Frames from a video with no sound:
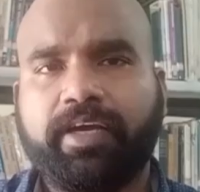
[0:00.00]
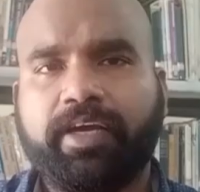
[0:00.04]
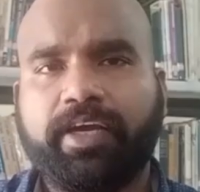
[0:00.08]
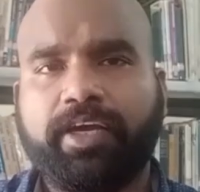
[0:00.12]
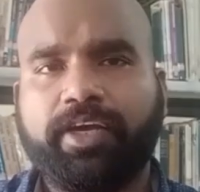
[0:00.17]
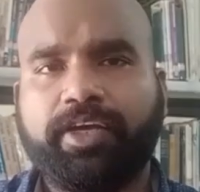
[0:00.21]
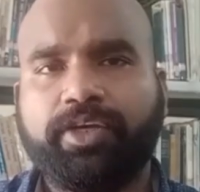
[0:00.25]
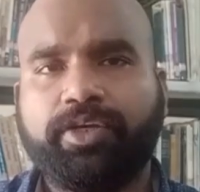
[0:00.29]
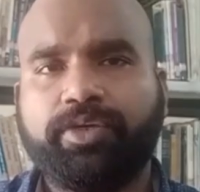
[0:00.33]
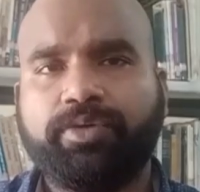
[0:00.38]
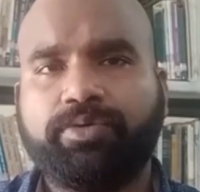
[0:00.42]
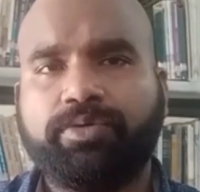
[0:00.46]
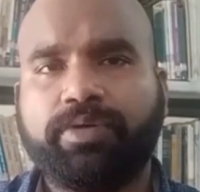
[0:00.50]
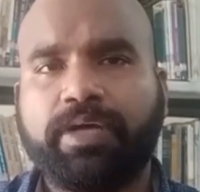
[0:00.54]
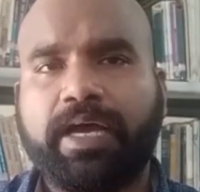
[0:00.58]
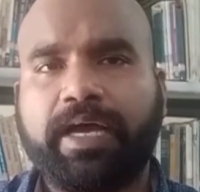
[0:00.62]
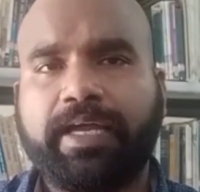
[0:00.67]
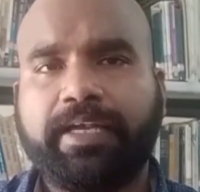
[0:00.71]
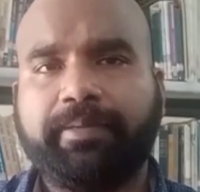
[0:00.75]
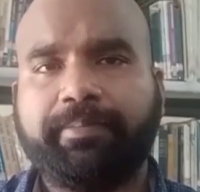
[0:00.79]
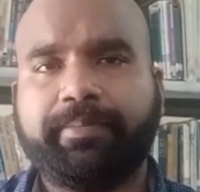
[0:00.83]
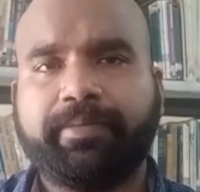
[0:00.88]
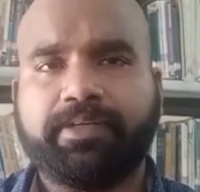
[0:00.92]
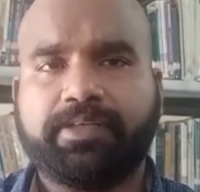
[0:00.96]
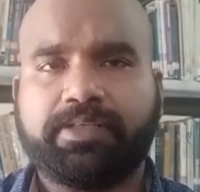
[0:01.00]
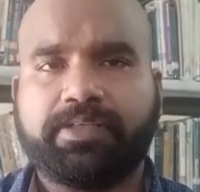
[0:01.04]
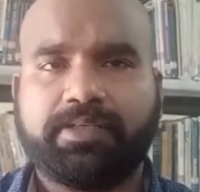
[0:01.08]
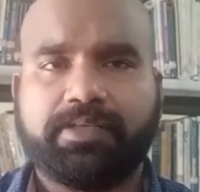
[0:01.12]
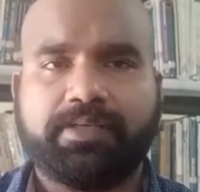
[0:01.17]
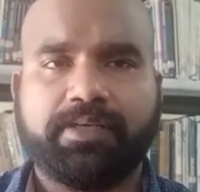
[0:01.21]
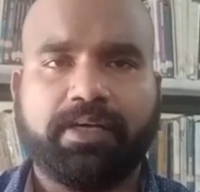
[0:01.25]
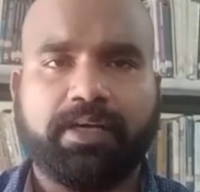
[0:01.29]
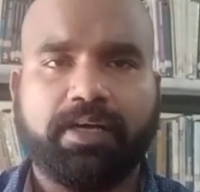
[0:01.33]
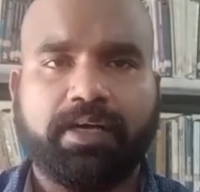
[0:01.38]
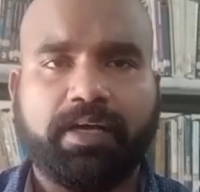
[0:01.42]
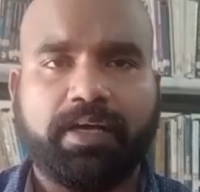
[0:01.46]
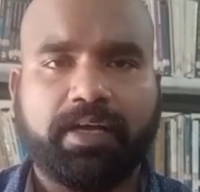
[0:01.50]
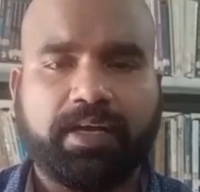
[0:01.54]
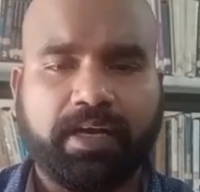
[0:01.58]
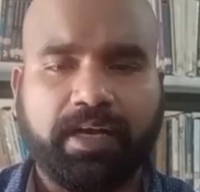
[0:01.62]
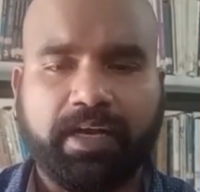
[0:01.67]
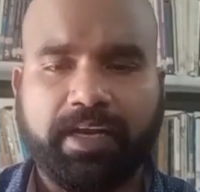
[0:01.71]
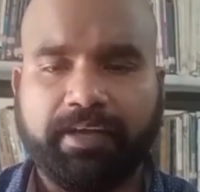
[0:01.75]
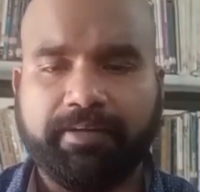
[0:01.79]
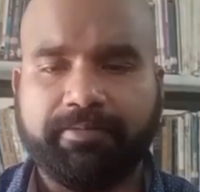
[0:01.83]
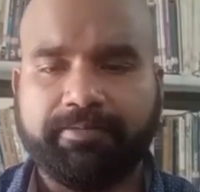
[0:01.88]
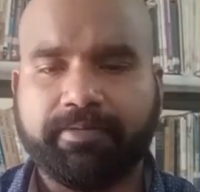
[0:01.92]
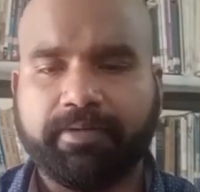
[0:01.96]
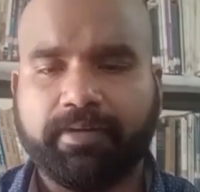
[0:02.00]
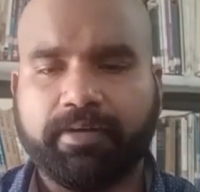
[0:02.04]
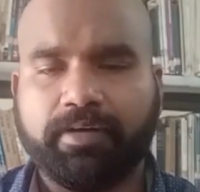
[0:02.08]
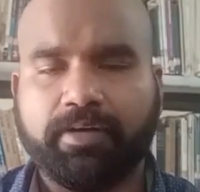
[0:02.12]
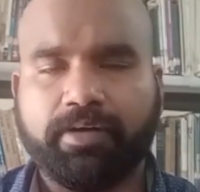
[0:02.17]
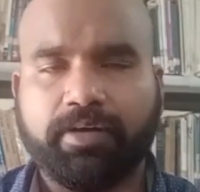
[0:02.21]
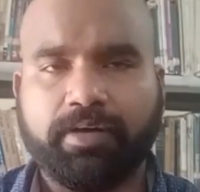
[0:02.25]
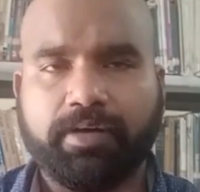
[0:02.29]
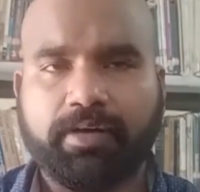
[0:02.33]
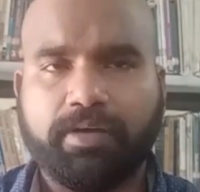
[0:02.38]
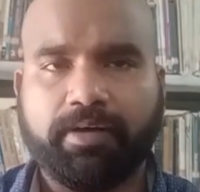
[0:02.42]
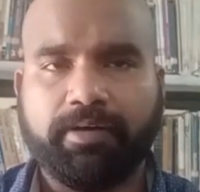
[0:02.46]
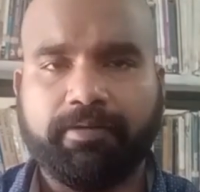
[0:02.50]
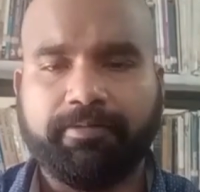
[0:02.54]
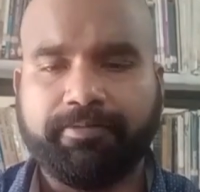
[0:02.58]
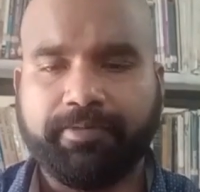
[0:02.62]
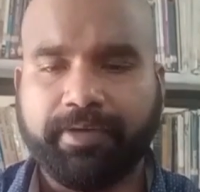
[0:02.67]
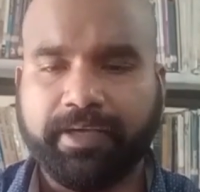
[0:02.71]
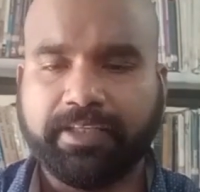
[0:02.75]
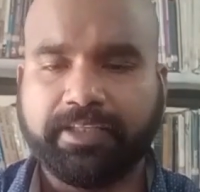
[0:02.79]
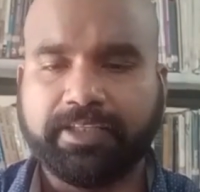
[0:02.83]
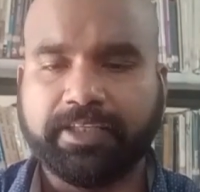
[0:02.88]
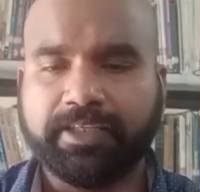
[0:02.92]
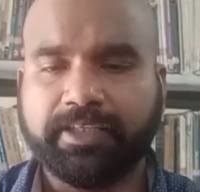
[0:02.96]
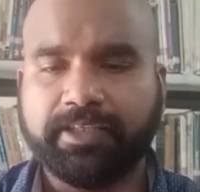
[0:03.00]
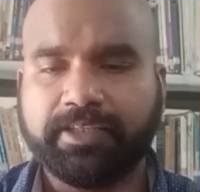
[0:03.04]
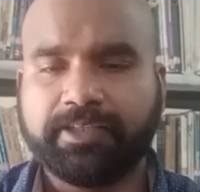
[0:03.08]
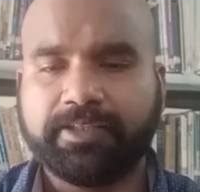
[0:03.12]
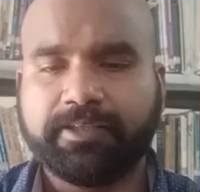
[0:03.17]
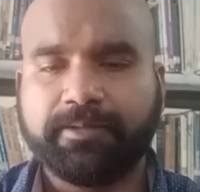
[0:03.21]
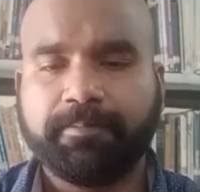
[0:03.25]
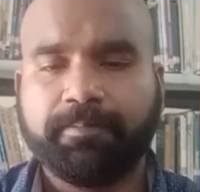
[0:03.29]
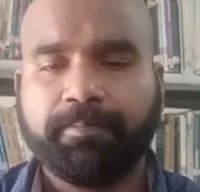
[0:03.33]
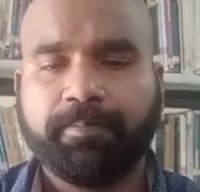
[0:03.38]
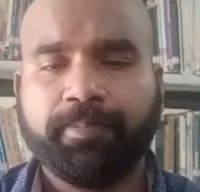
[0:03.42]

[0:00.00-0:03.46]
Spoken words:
unanimous relief of features.